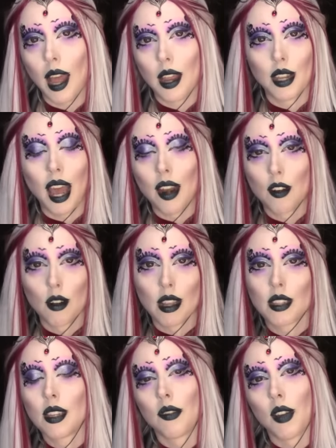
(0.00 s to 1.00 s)
and
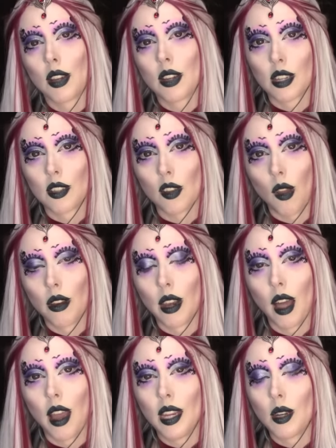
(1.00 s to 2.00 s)
anorexia fetishists
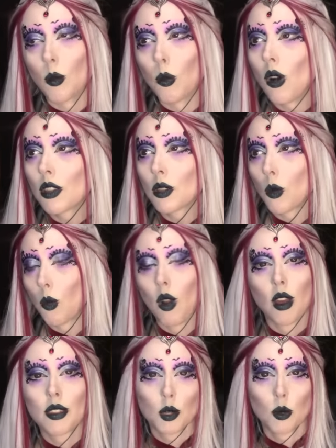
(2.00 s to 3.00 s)
online was
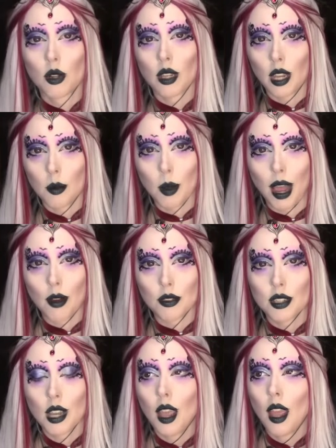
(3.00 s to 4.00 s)
worth talking
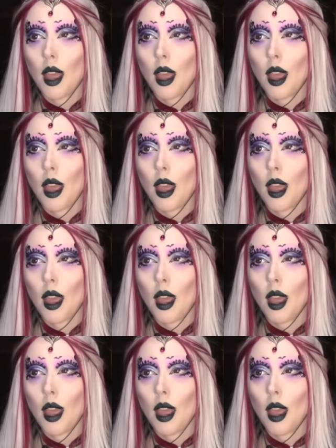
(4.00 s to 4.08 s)
about,